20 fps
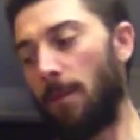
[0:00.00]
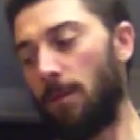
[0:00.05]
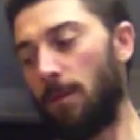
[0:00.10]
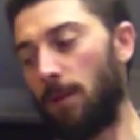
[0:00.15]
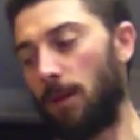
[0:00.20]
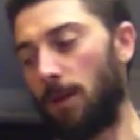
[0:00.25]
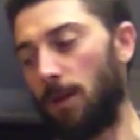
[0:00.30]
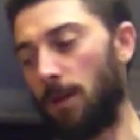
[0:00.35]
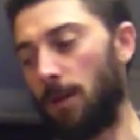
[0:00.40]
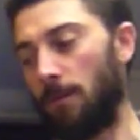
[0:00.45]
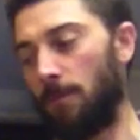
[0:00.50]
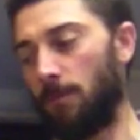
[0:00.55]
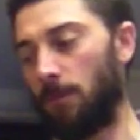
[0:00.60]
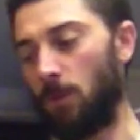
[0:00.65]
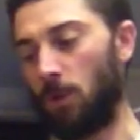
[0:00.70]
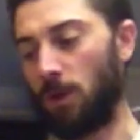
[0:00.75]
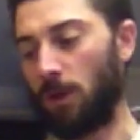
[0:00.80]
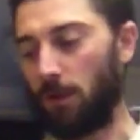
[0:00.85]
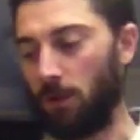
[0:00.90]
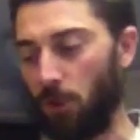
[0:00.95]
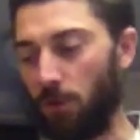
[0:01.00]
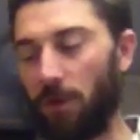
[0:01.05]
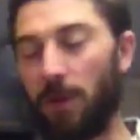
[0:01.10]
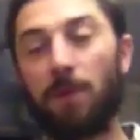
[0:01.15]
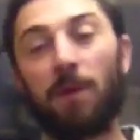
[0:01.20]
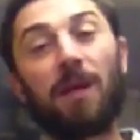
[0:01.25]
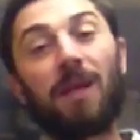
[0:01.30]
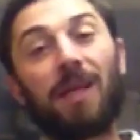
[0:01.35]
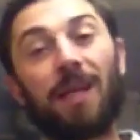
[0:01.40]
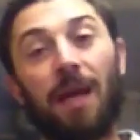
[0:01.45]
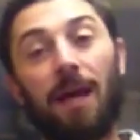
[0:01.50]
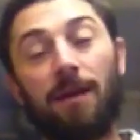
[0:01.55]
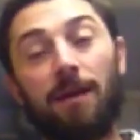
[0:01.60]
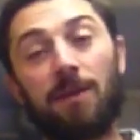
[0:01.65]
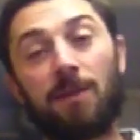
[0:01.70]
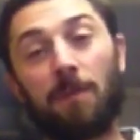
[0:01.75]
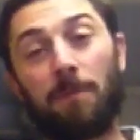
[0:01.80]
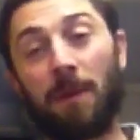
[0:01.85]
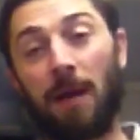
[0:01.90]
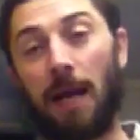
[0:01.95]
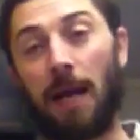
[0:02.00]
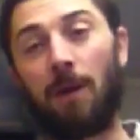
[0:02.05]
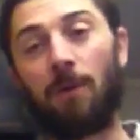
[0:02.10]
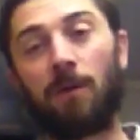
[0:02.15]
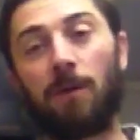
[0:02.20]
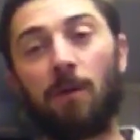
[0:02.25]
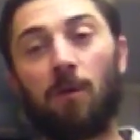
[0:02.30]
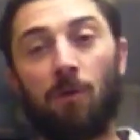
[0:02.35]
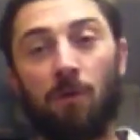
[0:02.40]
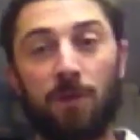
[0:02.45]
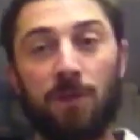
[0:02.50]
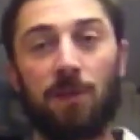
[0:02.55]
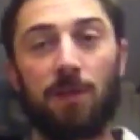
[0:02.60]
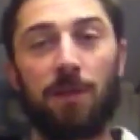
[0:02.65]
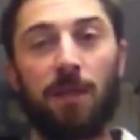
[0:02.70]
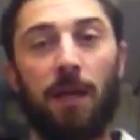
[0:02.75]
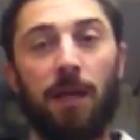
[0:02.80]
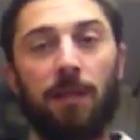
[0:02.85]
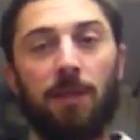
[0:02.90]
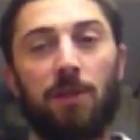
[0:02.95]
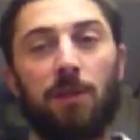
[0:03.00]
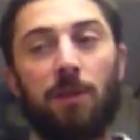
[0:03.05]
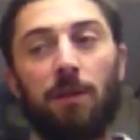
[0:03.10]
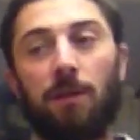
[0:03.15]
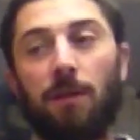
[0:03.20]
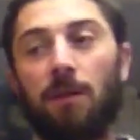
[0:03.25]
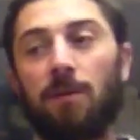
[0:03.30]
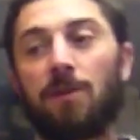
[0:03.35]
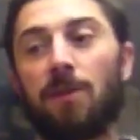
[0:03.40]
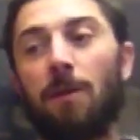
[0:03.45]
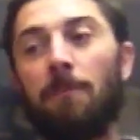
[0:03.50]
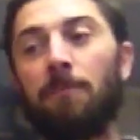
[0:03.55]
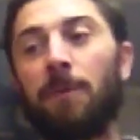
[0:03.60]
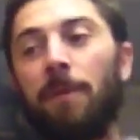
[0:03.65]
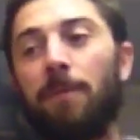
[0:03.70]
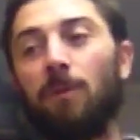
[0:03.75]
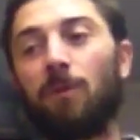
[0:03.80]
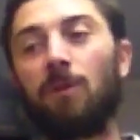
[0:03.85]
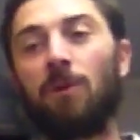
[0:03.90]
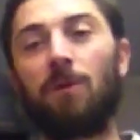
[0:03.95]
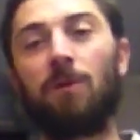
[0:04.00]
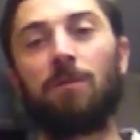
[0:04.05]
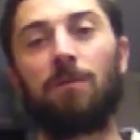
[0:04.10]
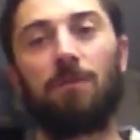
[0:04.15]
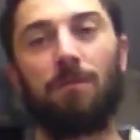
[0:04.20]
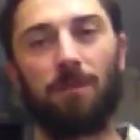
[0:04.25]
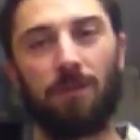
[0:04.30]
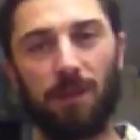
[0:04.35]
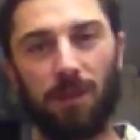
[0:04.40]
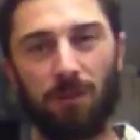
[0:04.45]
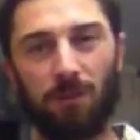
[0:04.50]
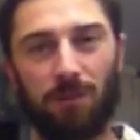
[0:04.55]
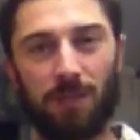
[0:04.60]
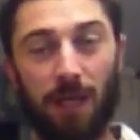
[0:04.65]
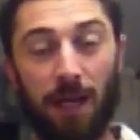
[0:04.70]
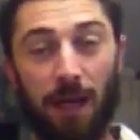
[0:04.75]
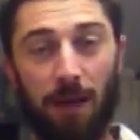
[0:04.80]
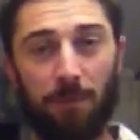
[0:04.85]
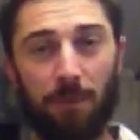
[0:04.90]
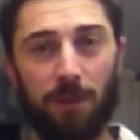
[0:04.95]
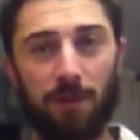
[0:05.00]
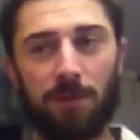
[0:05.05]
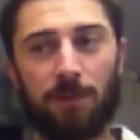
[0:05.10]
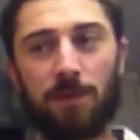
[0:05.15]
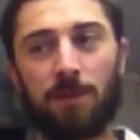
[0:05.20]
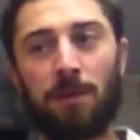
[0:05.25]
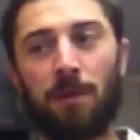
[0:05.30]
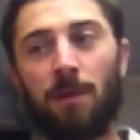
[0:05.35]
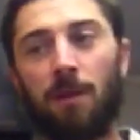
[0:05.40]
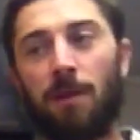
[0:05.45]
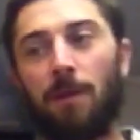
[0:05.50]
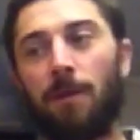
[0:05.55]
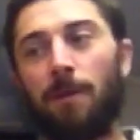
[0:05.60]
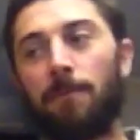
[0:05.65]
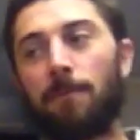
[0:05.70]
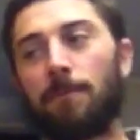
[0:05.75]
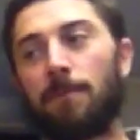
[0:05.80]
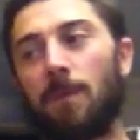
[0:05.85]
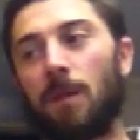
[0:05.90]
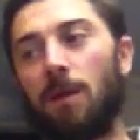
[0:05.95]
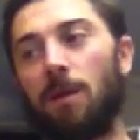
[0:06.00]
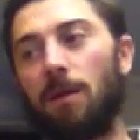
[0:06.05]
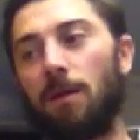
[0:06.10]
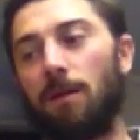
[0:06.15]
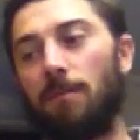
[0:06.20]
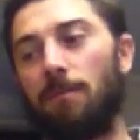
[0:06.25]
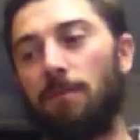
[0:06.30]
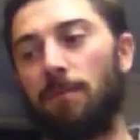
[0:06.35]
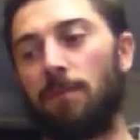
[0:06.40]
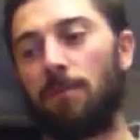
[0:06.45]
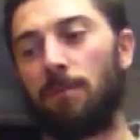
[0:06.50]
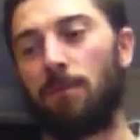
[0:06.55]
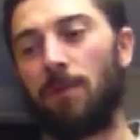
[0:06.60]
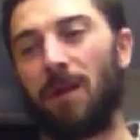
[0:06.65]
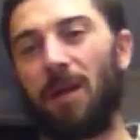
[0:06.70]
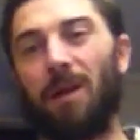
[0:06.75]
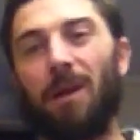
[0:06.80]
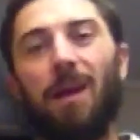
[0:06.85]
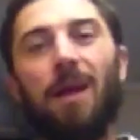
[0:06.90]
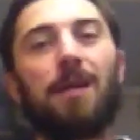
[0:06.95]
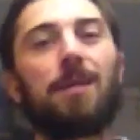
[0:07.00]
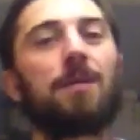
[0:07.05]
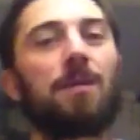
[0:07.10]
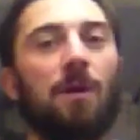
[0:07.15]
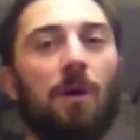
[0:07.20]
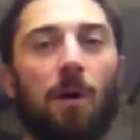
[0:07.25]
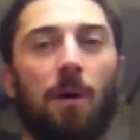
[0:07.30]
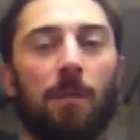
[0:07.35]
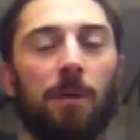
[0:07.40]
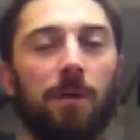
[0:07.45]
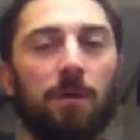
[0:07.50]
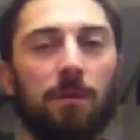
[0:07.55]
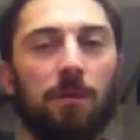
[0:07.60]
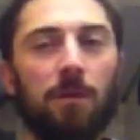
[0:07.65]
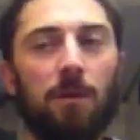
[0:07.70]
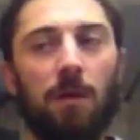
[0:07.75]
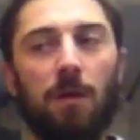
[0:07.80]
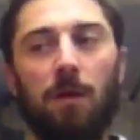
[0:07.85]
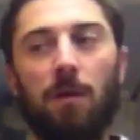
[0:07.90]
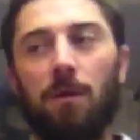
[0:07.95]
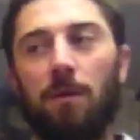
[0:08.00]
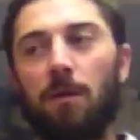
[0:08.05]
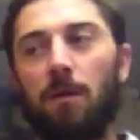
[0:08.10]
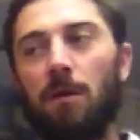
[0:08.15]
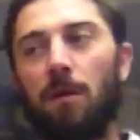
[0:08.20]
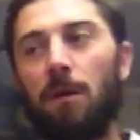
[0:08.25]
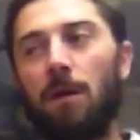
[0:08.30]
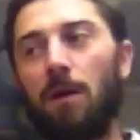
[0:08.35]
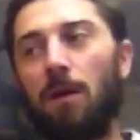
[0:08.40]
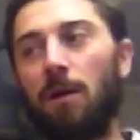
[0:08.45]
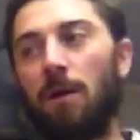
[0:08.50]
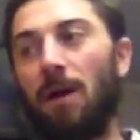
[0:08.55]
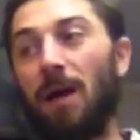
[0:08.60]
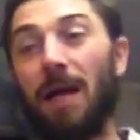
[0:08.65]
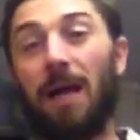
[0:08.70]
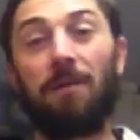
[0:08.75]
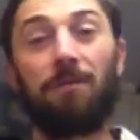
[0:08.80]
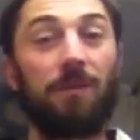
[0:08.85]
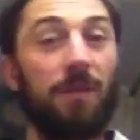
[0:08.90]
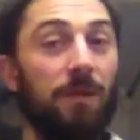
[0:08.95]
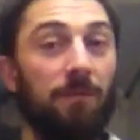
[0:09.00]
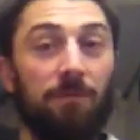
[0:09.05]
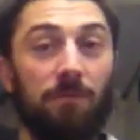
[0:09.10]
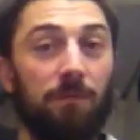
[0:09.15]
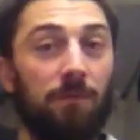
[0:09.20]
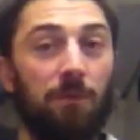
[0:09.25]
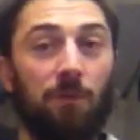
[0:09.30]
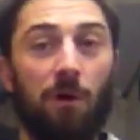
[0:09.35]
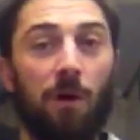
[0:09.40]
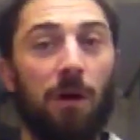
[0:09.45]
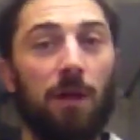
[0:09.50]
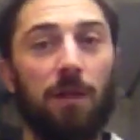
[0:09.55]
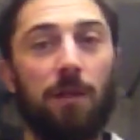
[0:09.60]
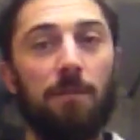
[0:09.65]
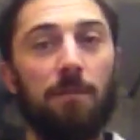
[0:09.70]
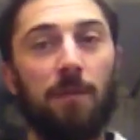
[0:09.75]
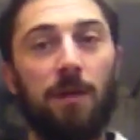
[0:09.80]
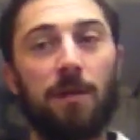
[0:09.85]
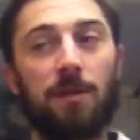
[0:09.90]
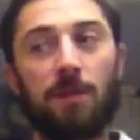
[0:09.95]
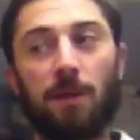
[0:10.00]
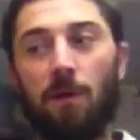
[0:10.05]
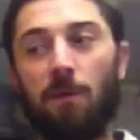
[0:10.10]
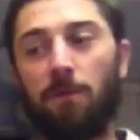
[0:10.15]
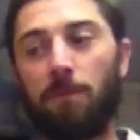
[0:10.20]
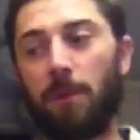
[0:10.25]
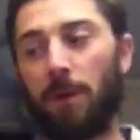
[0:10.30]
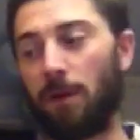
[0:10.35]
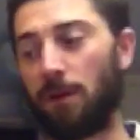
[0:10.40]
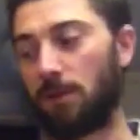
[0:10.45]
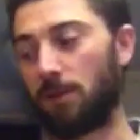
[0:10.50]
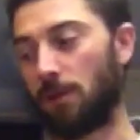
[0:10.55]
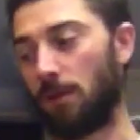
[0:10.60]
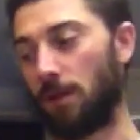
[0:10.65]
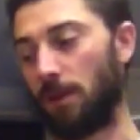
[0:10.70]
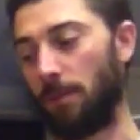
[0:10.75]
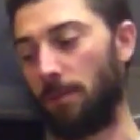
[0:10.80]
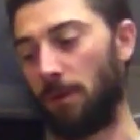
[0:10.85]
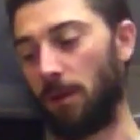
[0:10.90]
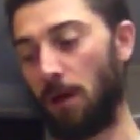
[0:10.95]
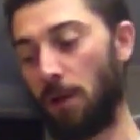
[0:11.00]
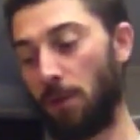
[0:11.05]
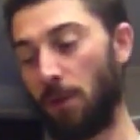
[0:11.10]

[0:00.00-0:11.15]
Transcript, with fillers: Uh, you're either going to get it as a powder or as a tincture. Now, some people do little tablets. Um, they're less common. Uh, I haven't even tried them myself personally, but I